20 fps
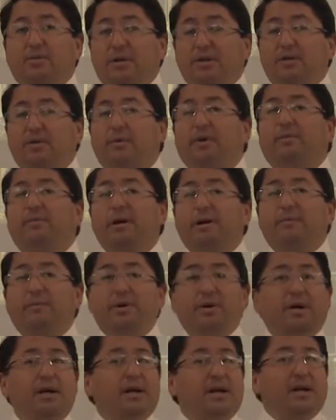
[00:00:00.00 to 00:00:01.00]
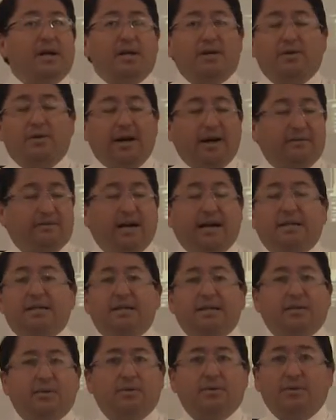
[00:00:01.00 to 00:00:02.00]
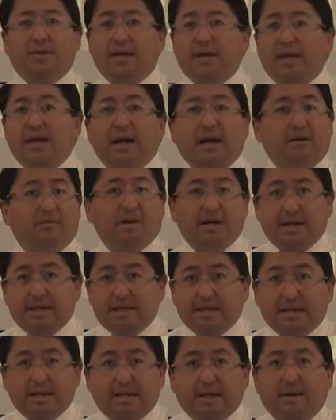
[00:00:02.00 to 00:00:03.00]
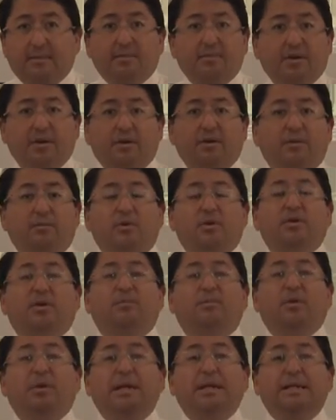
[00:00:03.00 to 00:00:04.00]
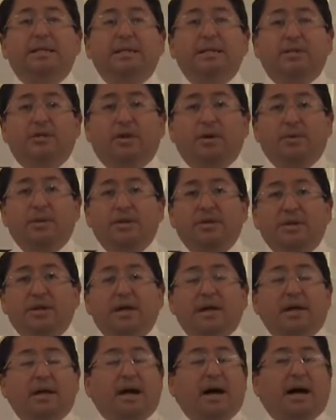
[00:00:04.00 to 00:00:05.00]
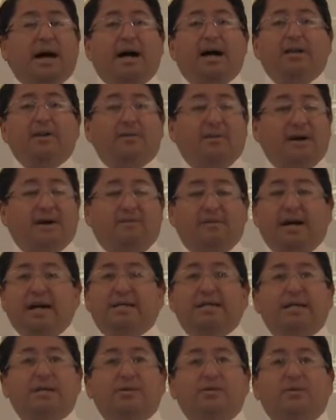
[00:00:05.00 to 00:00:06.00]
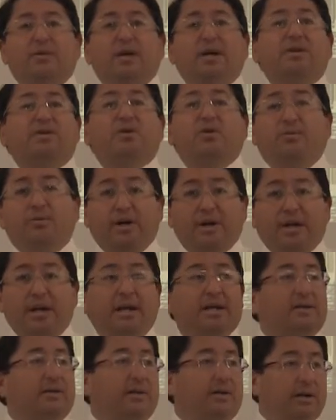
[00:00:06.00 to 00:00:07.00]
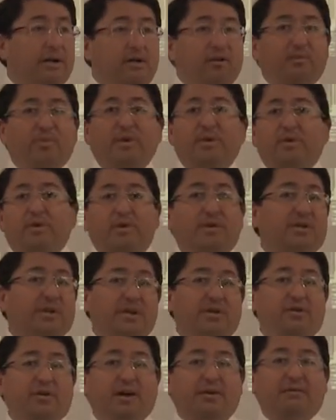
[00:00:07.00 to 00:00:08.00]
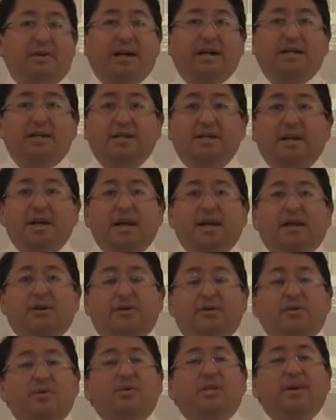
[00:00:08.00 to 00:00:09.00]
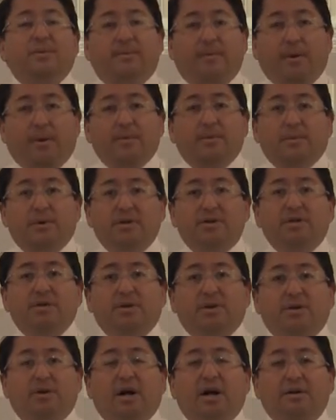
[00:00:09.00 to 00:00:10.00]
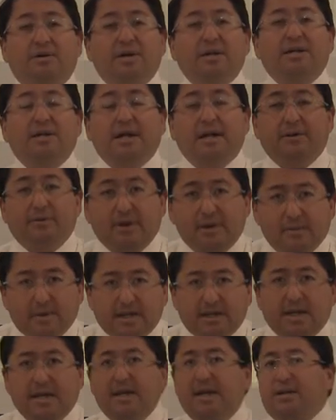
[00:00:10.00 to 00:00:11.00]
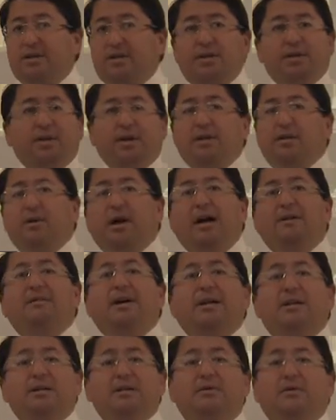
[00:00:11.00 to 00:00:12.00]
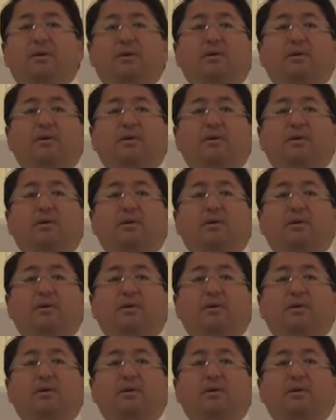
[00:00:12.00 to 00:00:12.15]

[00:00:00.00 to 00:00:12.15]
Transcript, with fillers: when you're a member, you have access to the MLS system, you know, the multiple listing service, uh, you have access to a supra key, so you can open doors, and you have access to zipForm, which is your contracts and agreements. So you need to have access to